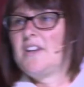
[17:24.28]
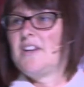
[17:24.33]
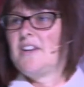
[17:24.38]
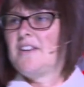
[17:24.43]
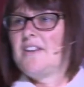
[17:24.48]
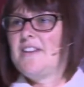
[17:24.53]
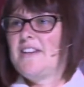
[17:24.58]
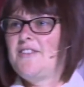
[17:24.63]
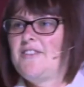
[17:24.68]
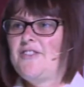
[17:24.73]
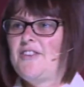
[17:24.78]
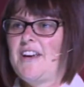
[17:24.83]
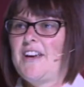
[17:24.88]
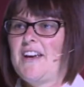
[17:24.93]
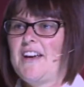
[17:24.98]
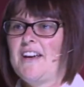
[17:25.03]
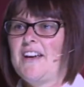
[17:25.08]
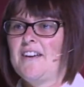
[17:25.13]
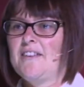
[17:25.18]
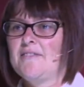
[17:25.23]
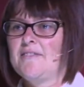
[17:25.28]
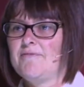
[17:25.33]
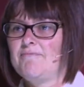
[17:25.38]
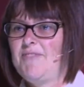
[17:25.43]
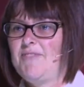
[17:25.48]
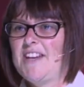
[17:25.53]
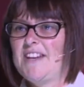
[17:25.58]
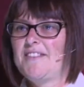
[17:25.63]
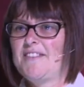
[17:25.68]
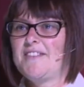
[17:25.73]
This year,
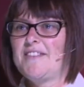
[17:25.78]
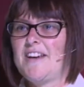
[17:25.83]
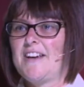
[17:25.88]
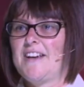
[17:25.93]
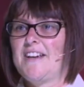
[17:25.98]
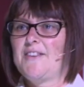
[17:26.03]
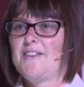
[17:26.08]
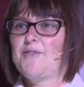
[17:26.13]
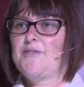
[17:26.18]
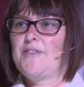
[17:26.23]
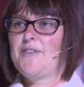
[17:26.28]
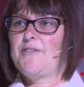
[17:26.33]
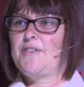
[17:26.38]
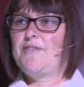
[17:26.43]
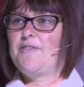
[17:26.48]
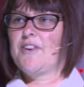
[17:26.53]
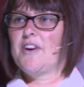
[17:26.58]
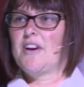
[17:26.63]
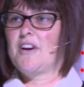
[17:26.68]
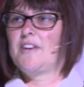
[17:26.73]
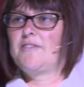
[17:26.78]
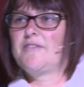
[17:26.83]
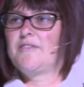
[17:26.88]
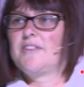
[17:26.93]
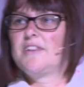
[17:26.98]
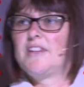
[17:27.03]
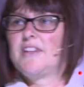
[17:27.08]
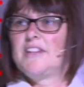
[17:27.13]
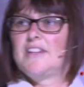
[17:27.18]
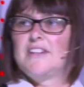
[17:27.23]
year to date, it's 55%.
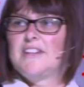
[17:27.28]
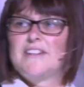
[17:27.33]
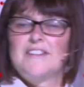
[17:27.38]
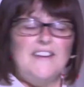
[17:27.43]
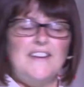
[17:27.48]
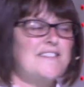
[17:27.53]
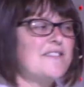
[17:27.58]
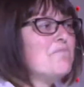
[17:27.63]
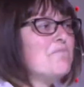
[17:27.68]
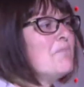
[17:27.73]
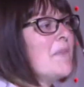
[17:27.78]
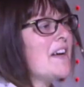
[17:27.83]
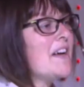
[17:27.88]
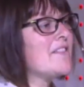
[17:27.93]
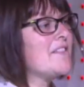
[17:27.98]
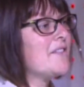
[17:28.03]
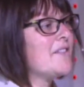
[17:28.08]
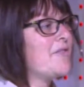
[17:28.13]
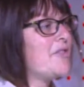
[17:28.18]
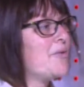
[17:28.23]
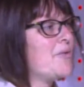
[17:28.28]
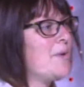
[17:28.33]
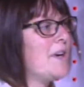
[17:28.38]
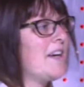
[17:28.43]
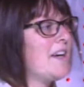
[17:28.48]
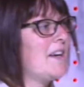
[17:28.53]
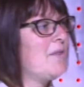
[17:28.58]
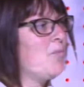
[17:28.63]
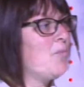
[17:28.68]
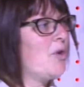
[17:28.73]
That's a massive
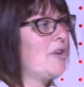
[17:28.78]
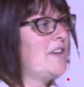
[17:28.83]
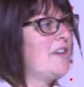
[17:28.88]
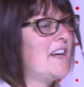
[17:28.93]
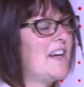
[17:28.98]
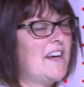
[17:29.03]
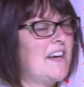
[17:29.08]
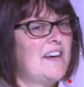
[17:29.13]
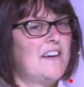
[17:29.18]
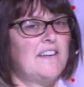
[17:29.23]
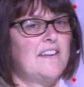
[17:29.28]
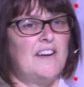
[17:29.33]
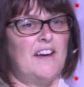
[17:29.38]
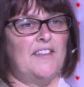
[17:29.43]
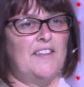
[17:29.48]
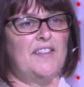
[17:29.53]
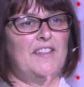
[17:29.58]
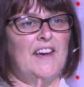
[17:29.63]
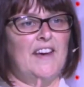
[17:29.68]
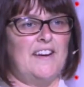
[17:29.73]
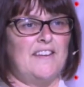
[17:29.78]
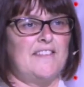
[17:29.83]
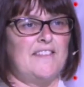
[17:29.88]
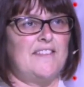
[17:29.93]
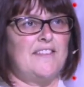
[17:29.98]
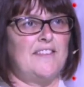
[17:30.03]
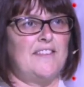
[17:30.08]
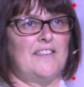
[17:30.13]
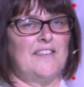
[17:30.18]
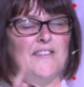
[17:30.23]
swing in 1 year, and
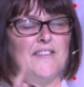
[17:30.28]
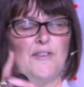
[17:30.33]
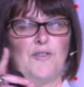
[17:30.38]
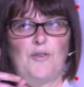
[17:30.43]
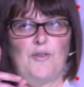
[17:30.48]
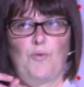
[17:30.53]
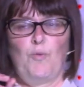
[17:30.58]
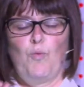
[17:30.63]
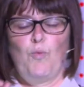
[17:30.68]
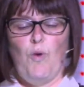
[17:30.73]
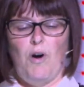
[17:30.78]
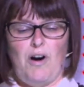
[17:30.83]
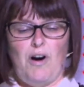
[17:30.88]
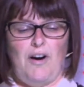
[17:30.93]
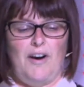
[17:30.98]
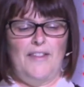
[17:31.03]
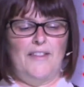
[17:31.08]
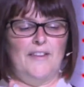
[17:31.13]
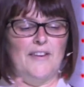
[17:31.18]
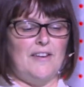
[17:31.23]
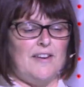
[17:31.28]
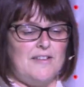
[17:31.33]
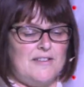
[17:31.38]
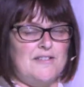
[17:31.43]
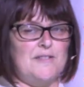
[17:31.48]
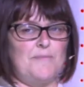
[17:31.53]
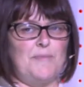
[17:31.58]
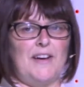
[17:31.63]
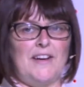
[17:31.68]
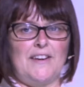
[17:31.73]
that's why the
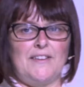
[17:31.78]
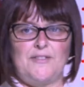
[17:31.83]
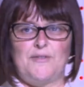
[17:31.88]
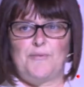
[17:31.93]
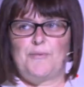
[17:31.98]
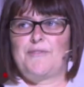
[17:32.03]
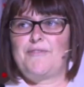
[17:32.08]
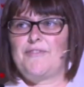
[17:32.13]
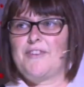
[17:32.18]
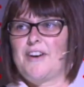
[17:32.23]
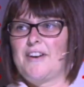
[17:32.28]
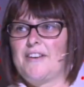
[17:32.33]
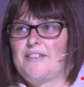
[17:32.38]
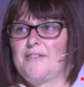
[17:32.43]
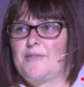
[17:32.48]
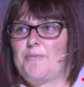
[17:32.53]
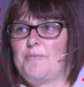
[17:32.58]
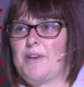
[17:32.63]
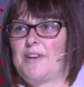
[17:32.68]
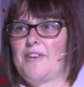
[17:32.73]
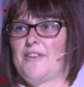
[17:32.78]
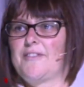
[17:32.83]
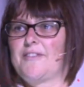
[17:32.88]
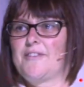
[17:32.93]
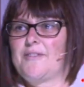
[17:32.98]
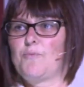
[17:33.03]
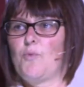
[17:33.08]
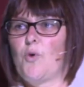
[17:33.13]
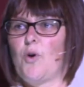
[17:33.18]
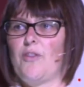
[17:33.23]
customer has to be first, because
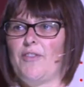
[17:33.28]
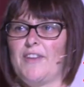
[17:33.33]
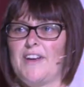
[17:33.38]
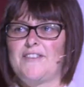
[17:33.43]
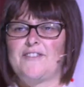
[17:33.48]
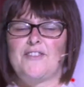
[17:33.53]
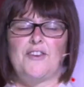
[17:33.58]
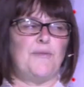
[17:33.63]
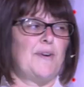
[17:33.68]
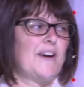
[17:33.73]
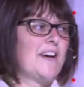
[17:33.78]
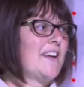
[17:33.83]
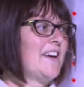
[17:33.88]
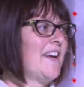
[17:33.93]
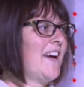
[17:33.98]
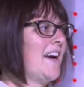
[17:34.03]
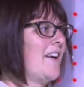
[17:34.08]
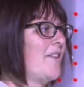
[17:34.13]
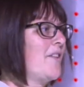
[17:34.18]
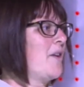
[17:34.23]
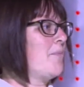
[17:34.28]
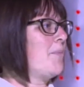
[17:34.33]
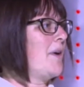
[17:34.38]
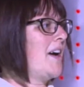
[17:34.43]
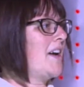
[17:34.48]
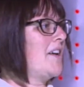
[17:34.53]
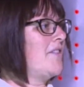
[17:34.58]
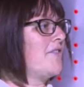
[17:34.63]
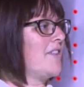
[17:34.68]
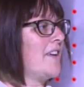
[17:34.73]
what they're doing and how they're
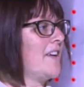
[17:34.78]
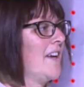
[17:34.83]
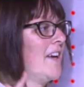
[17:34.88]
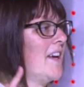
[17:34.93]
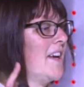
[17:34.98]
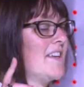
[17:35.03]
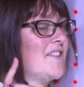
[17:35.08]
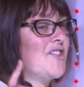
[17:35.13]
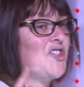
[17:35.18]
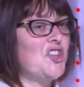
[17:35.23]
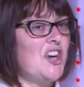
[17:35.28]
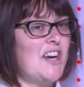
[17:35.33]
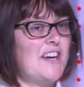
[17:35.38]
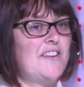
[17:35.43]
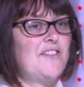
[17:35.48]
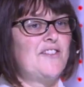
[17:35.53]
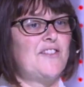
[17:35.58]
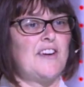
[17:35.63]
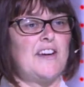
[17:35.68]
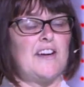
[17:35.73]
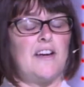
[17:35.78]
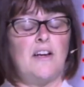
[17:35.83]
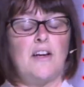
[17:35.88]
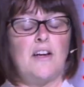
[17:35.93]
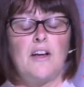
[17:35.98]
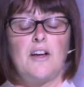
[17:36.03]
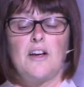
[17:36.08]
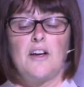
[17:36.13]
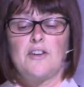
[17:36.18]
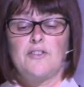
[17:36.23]
behaving is changing
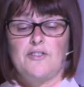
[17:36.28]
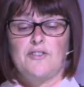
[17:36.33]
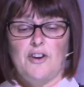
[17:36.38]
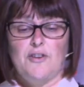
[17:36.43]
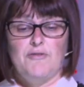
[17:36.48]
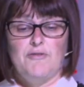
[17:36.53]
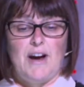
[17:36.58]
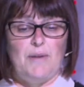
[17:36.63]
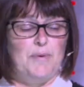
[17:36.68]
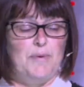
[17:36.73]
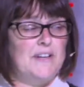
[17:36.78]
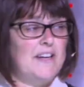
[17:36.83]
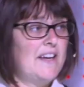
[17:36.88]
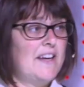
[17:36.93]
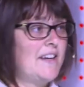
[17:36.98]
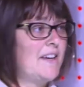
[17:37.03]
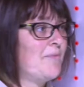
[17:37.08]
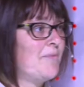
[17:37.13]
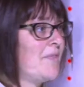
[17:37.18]
so rapidly.